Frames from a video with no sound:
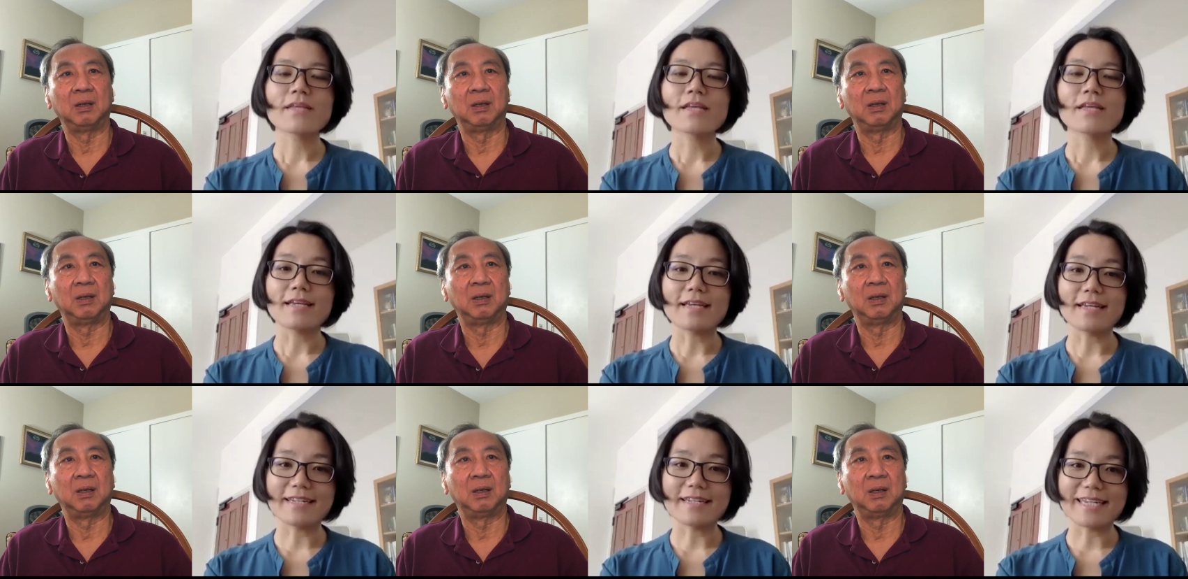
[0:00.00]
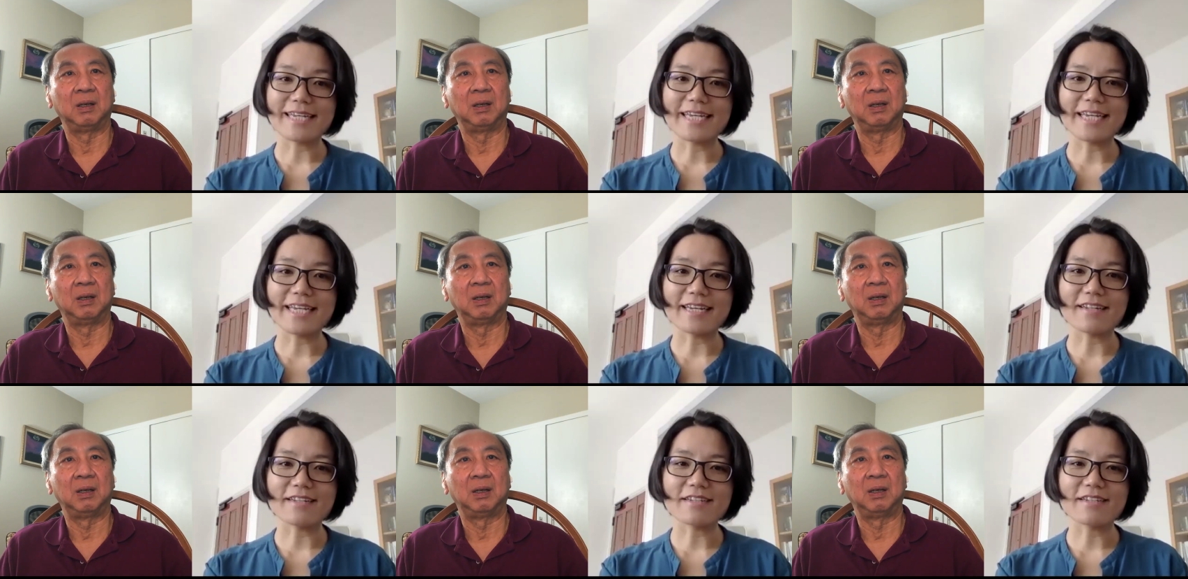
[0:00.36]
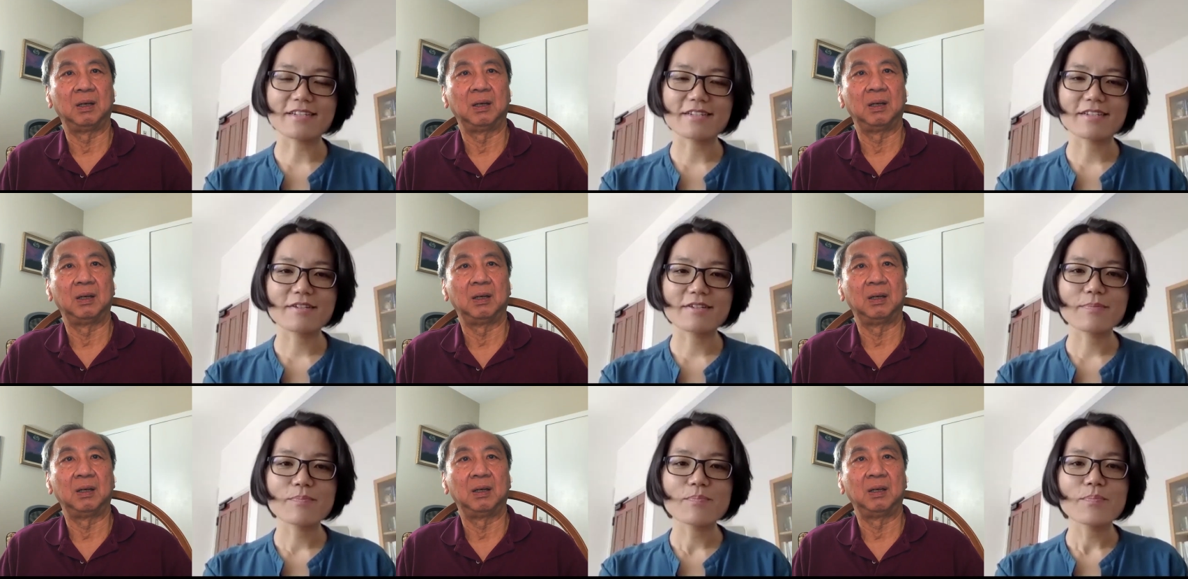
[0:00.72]

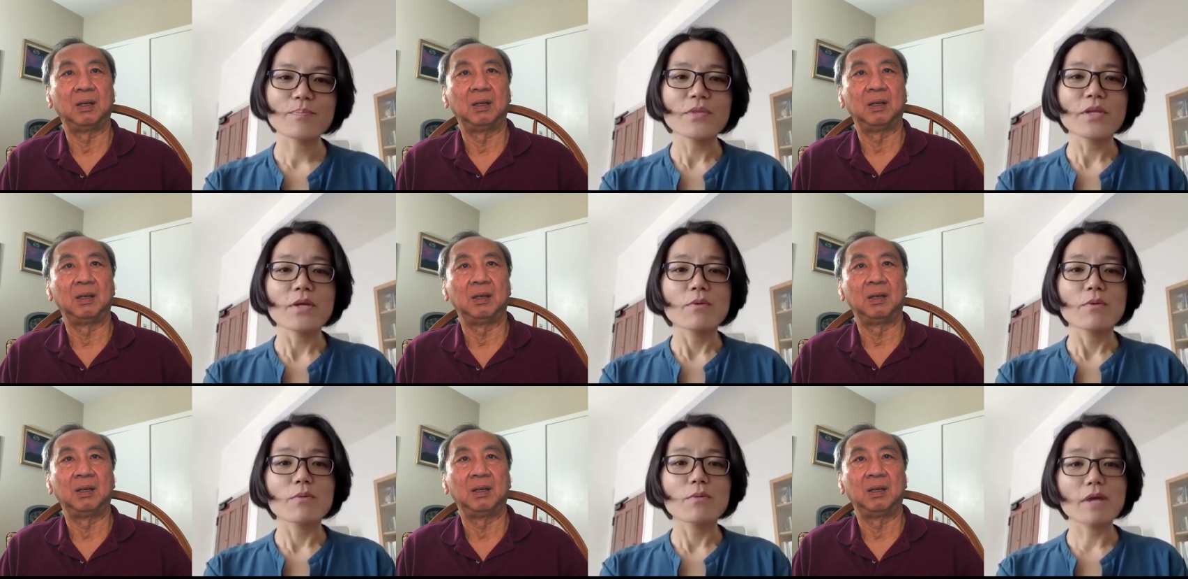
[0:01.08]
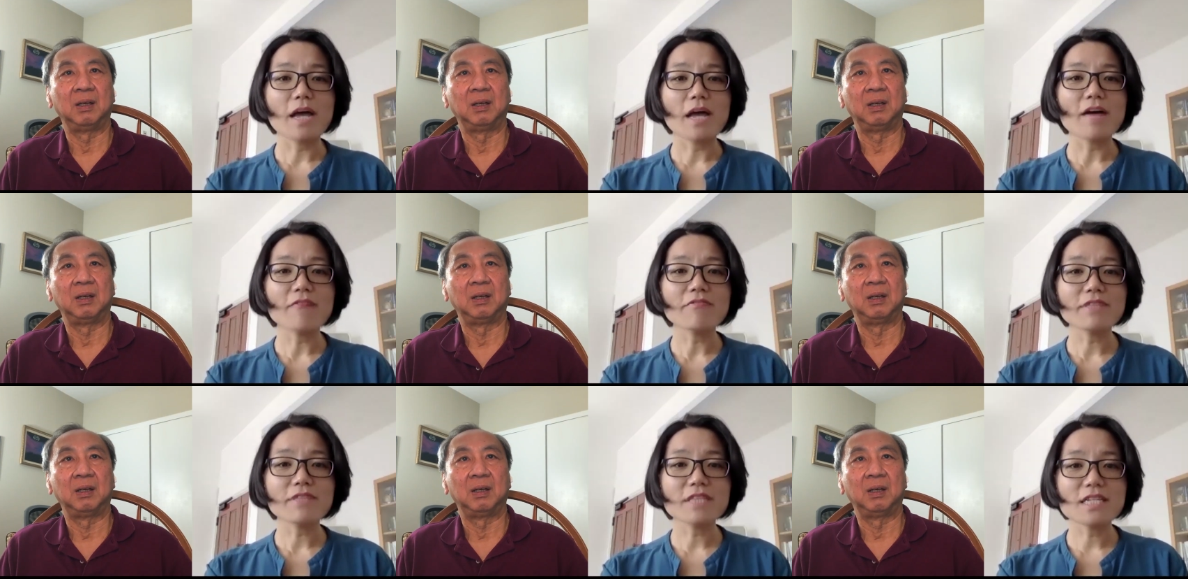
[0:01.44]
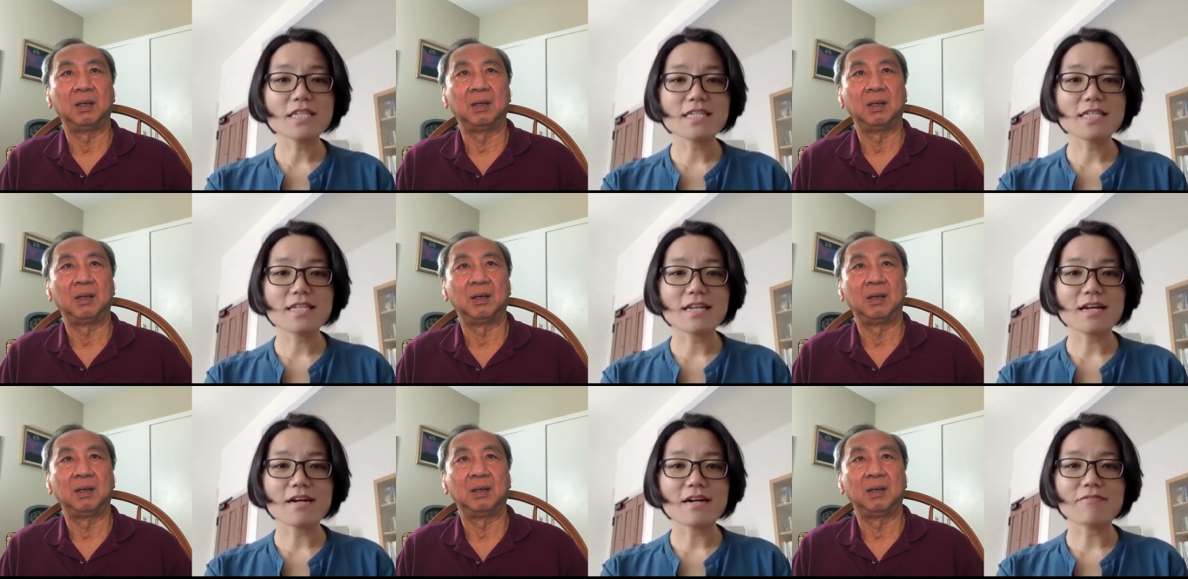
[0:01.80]
Speaker 1: Indeed, we have
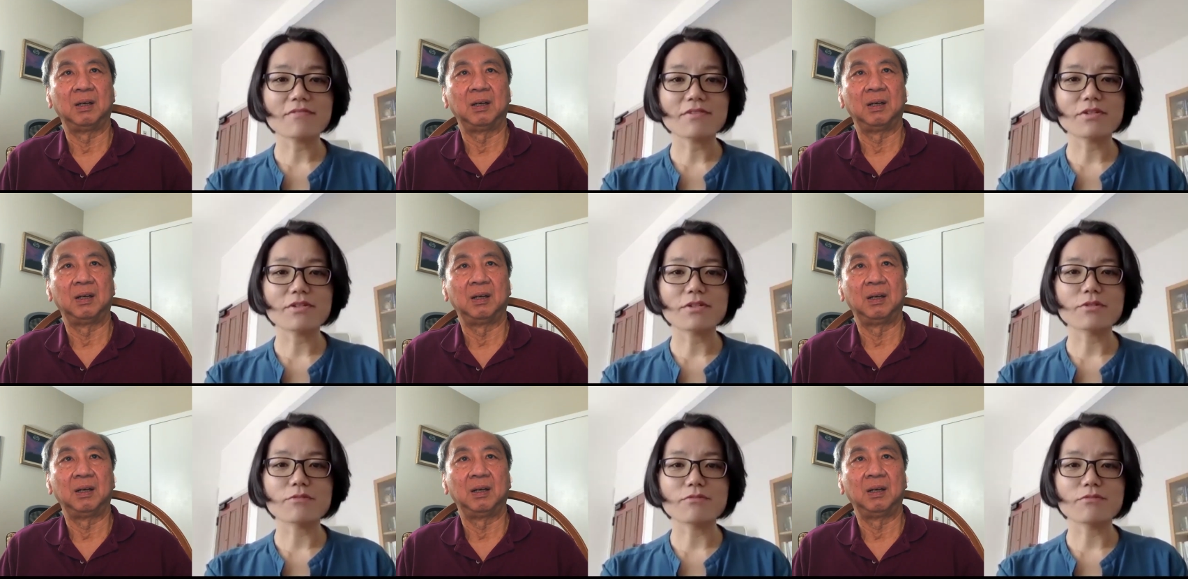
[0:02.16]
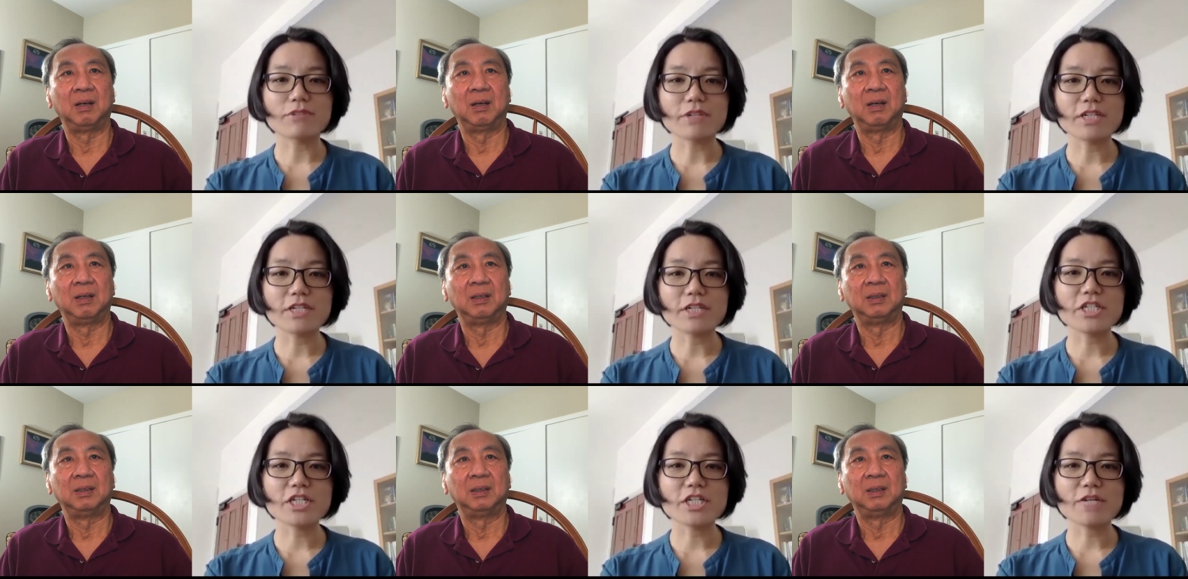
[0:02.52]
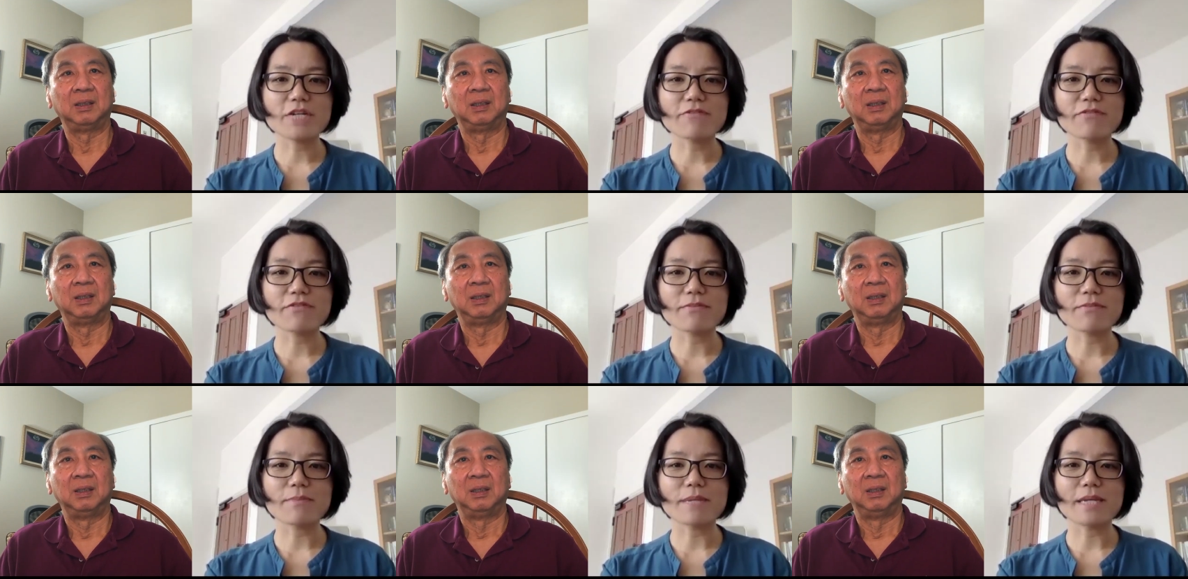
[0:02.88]
discovered rich
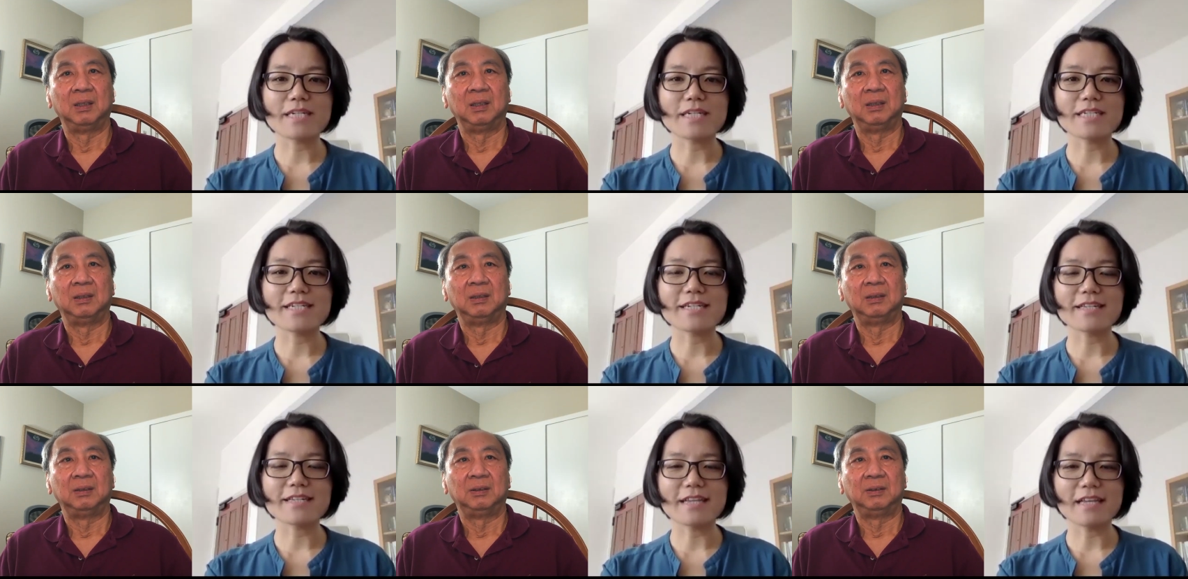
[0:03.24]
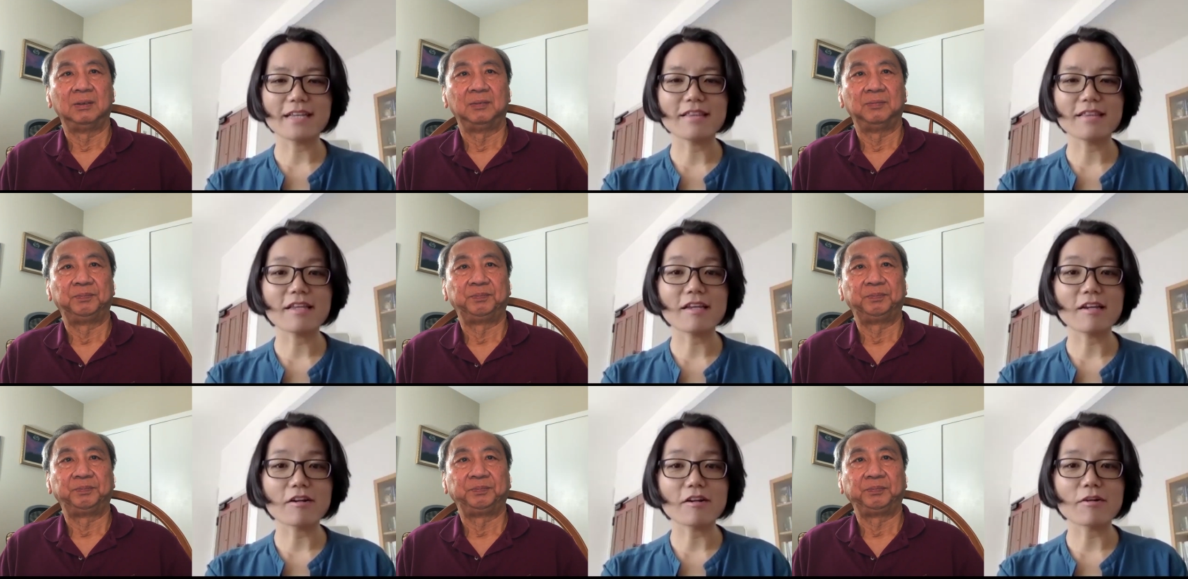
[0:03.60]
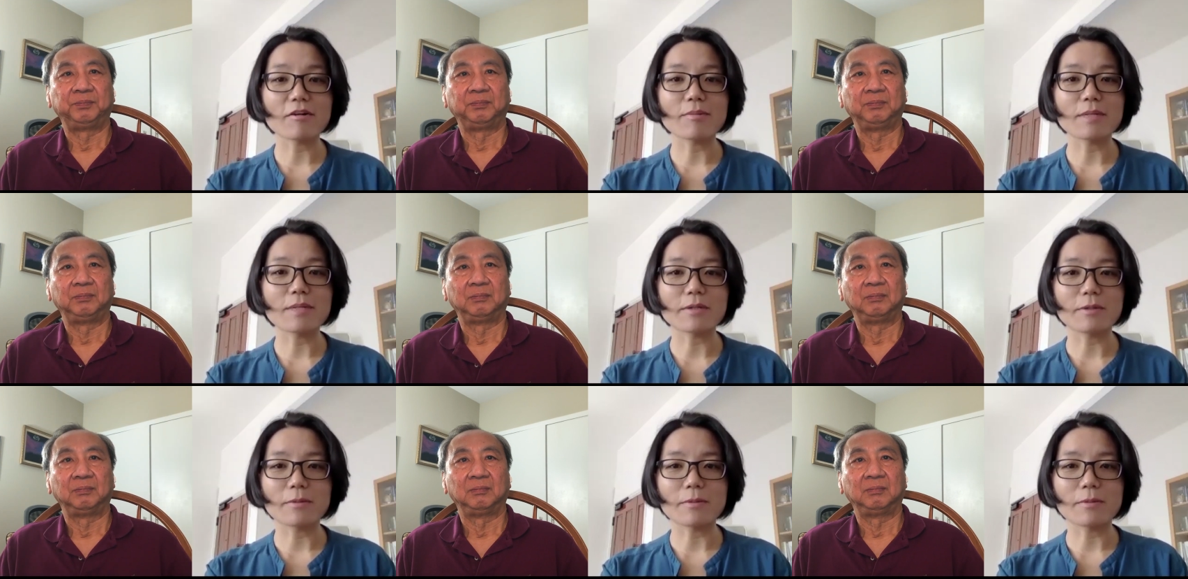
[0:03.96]
information in the
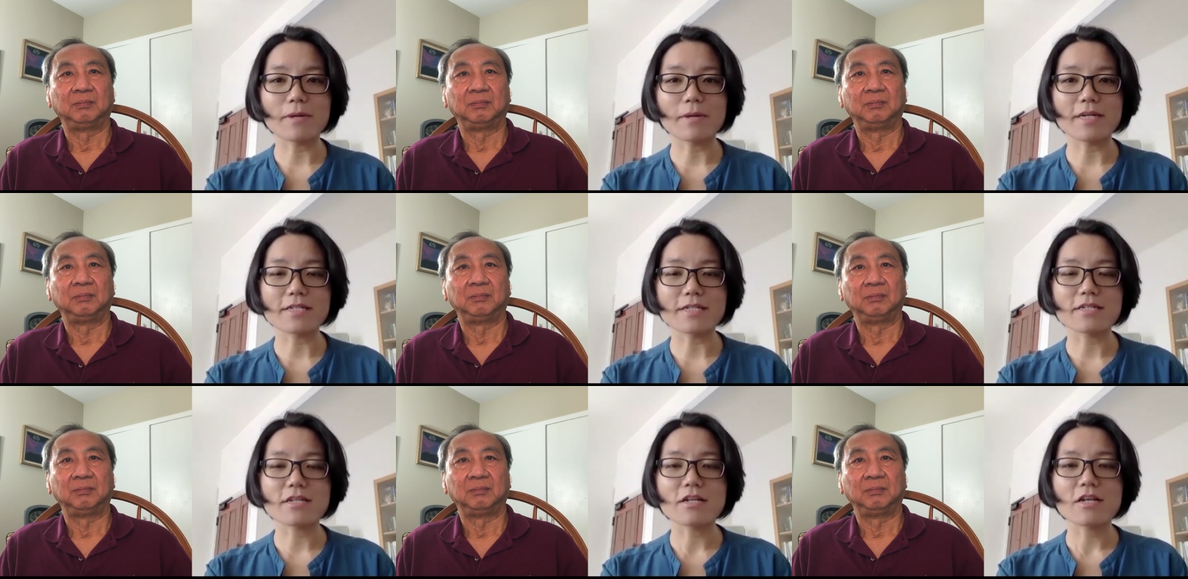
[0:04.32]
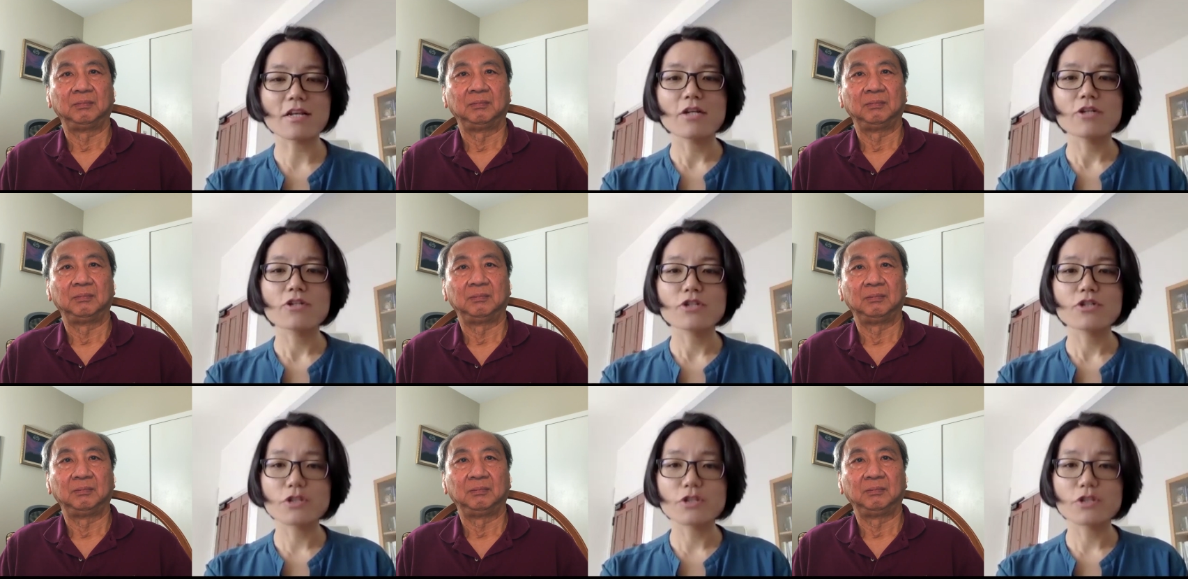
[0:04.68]
urban noise